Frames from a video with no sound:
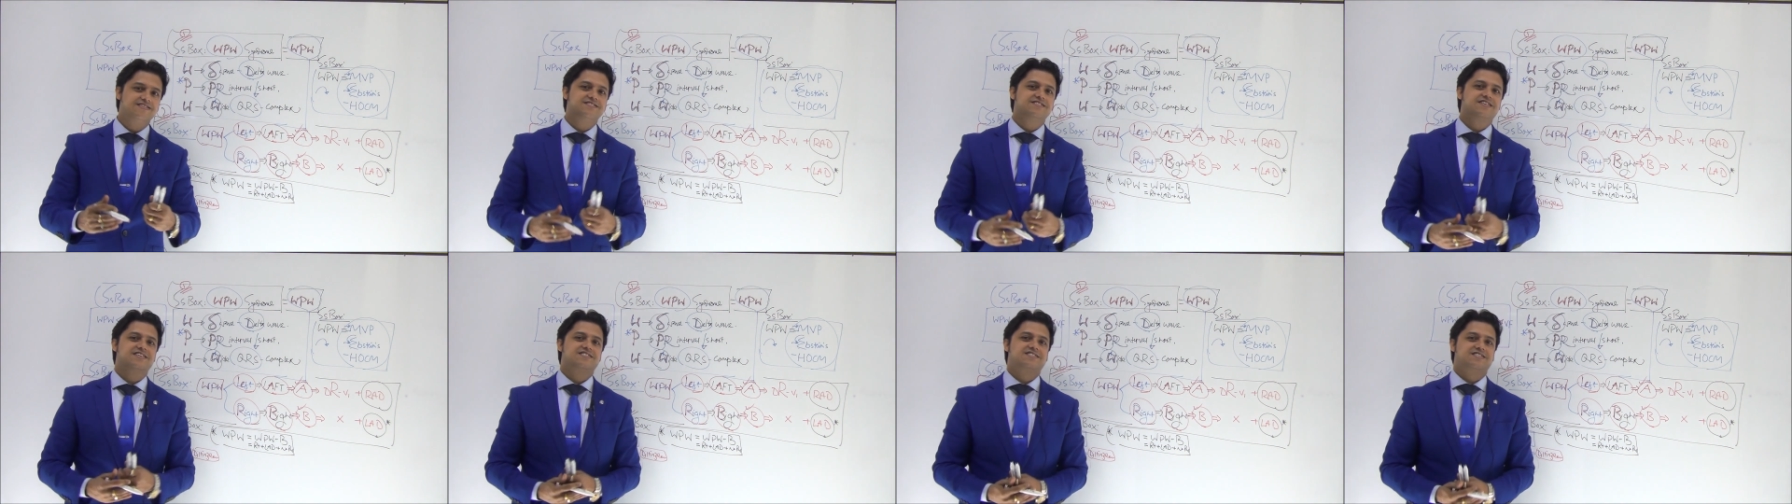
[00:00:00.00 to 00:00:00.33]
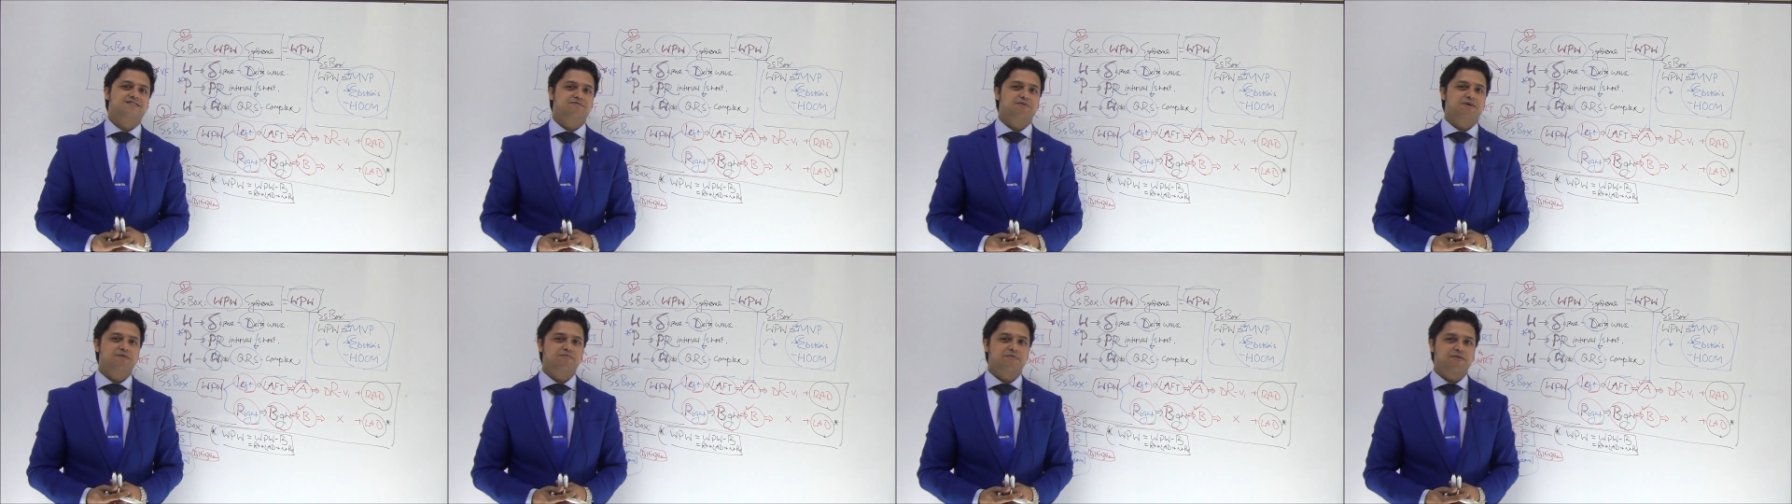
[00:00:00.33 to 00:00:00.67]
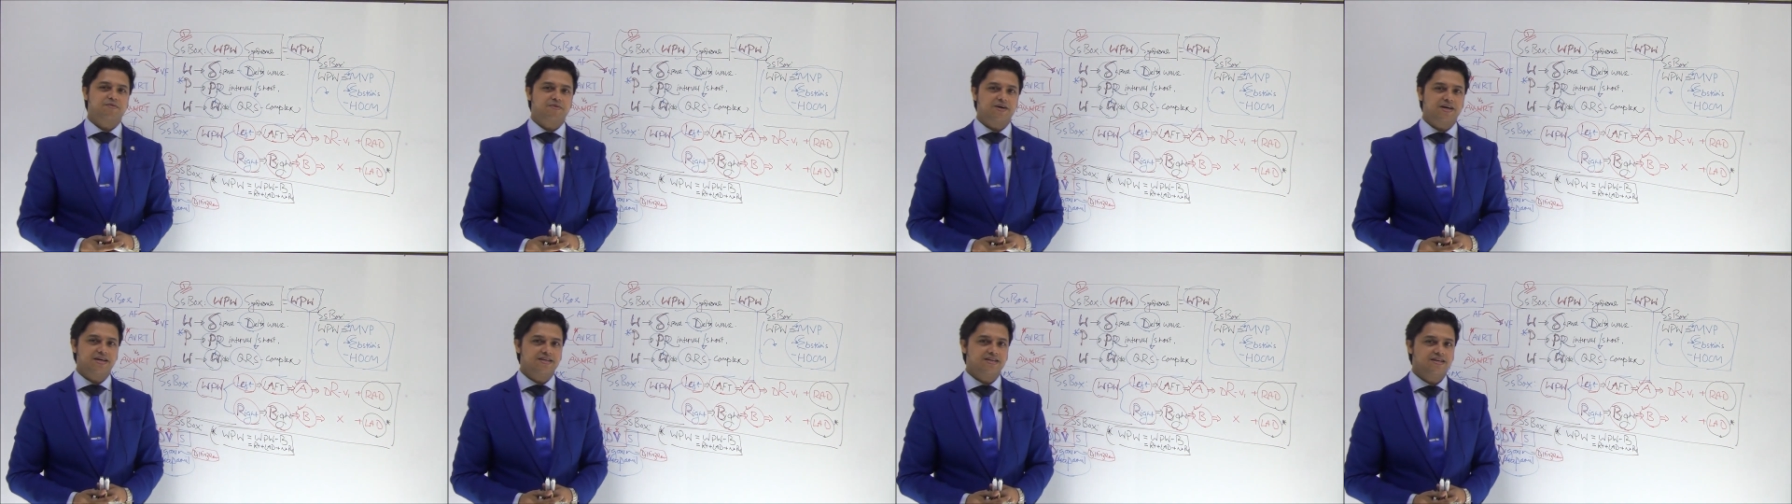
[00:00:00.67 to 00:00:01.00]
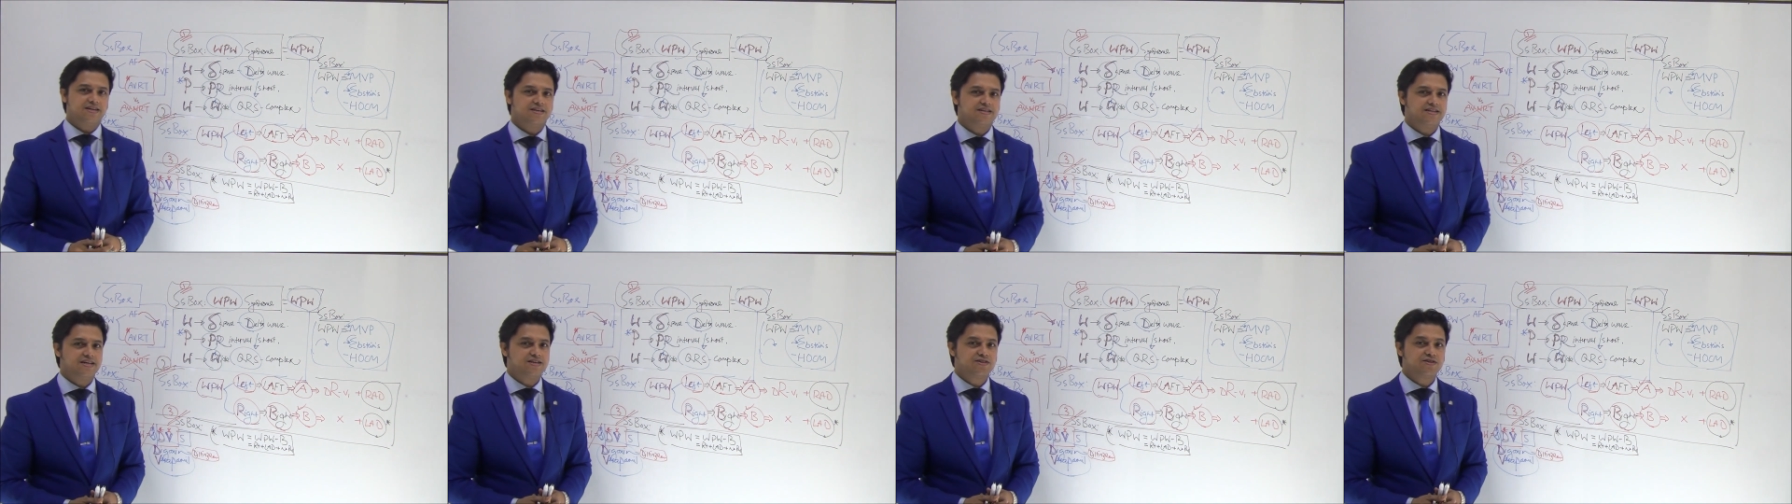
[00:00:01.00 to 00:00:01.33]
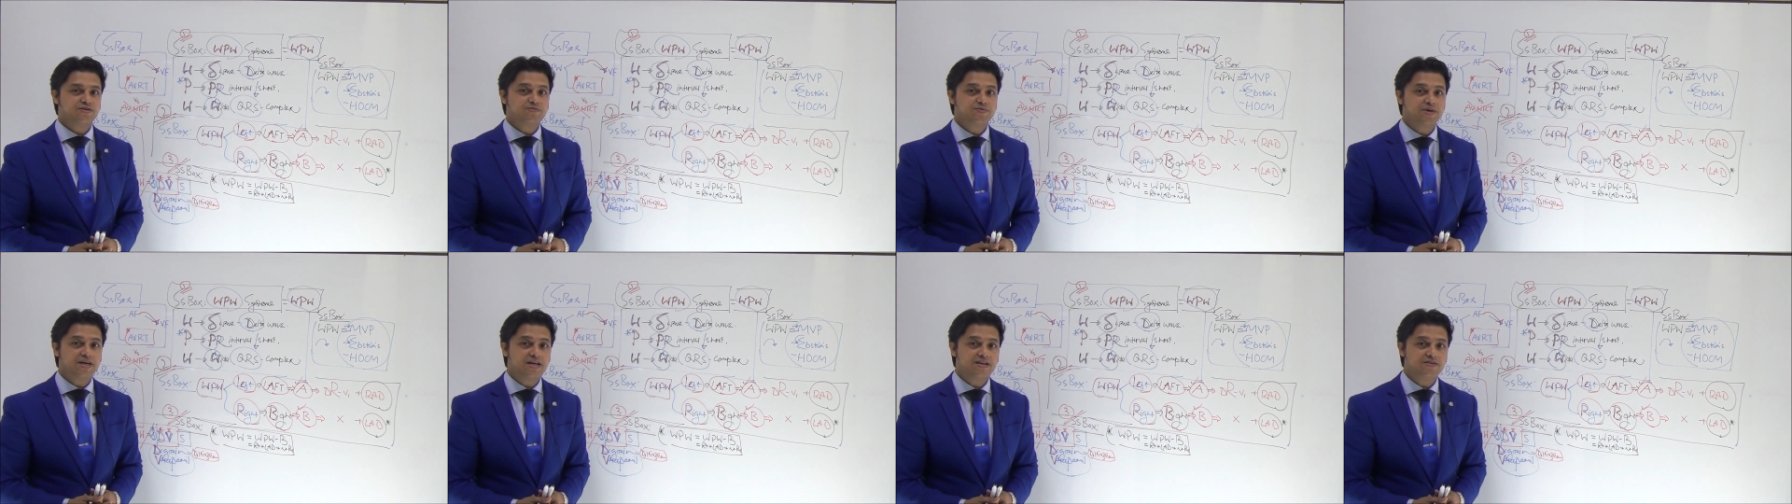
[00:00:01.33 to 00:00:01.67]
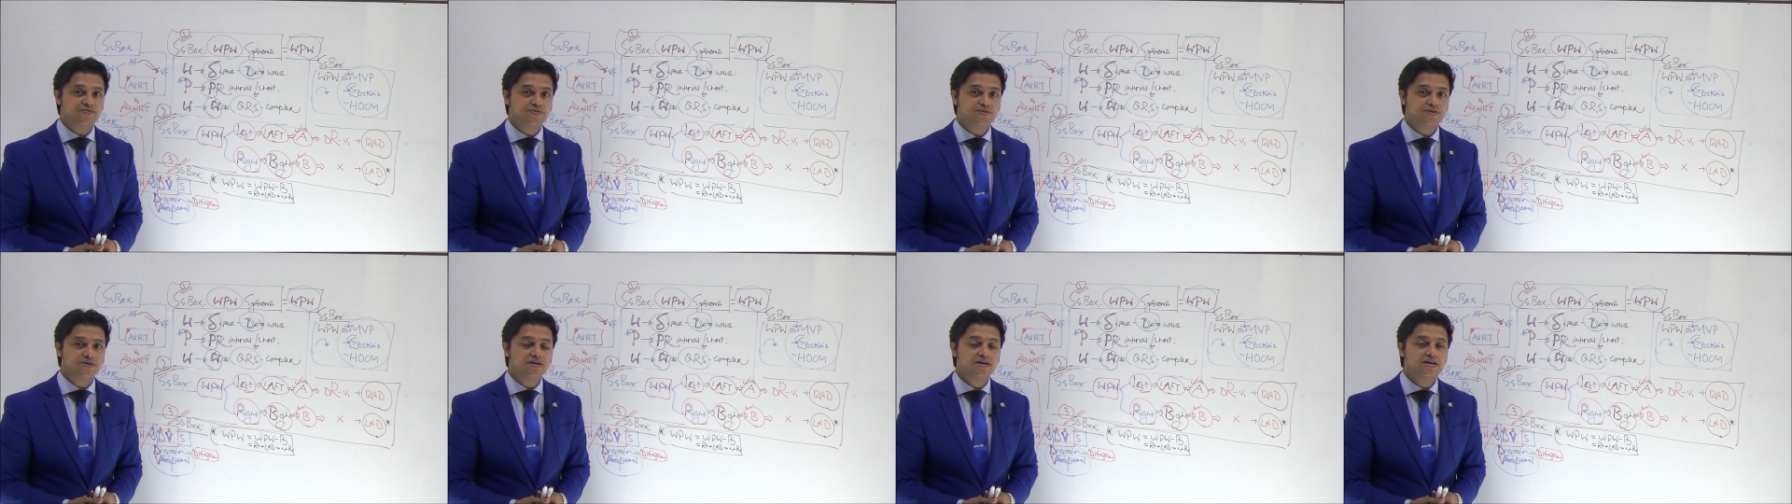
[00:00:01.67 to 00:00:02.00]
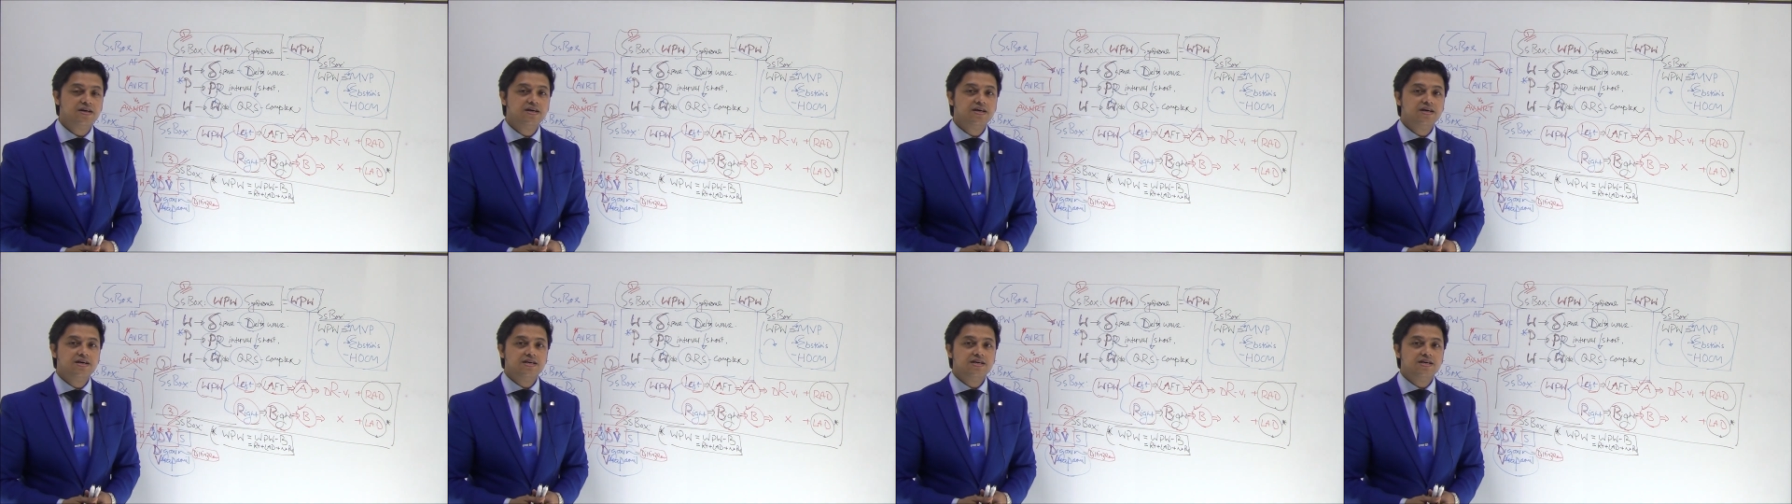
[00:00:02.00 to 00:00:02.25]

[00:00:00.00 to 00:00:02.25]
Just remember, my dear, that will be helpful.